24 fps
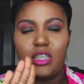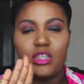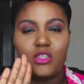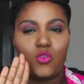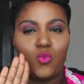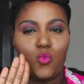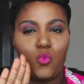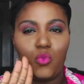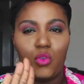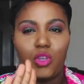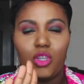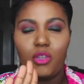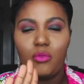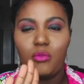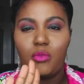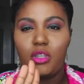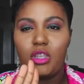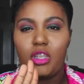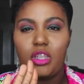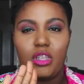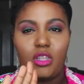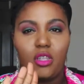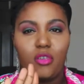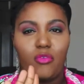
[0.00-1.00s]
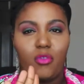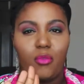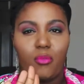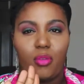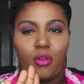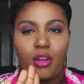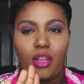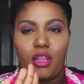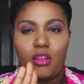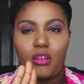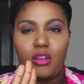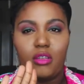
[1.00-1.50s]
It's really good for
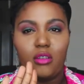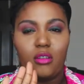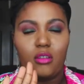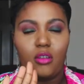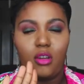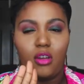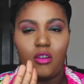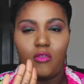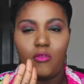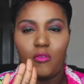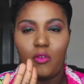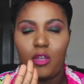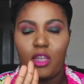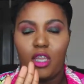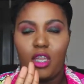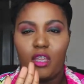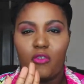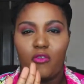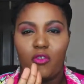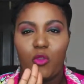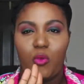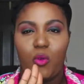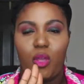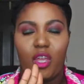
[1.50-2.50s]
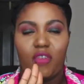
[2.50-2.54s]
brown, for if you